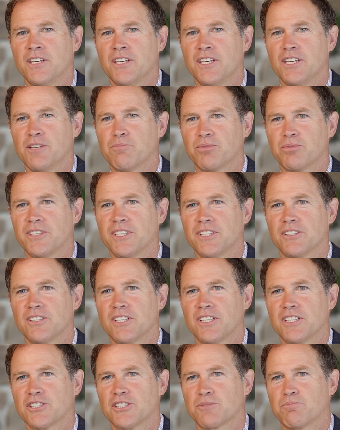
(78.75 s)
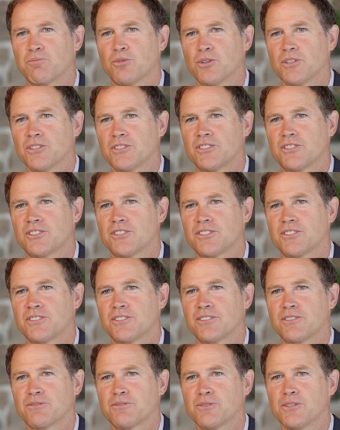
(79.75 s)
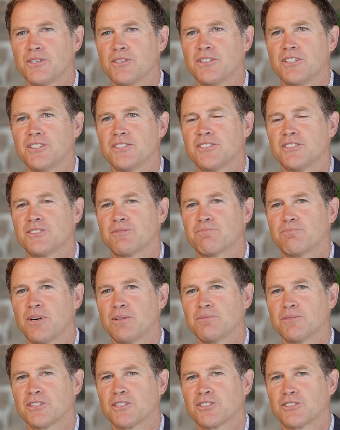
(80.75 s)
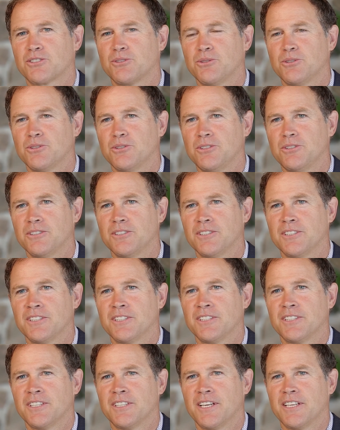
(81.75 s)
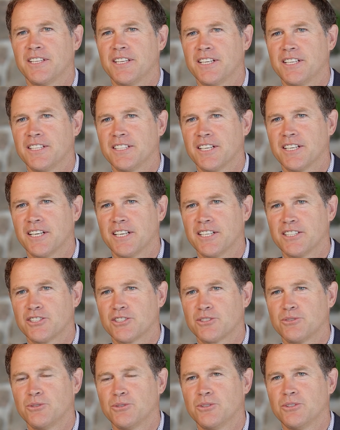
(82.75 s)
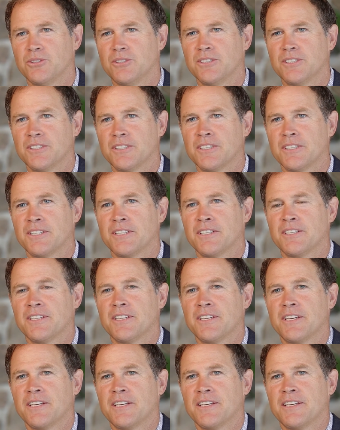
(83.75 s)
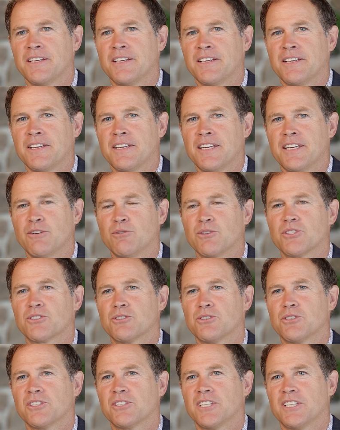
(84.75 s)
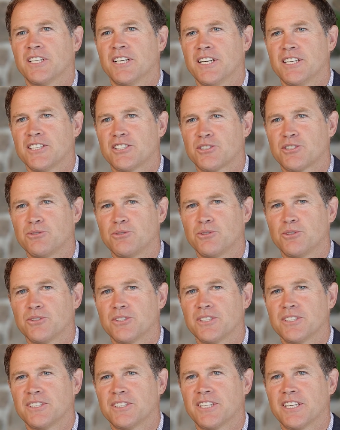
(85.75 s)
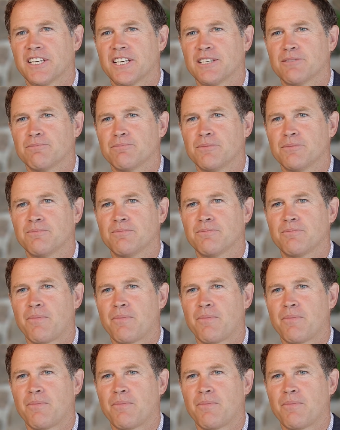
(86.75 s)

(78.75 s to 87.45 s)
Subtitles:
He played a lot of sports throughout his public school and then into high school. It was early in high school that Cam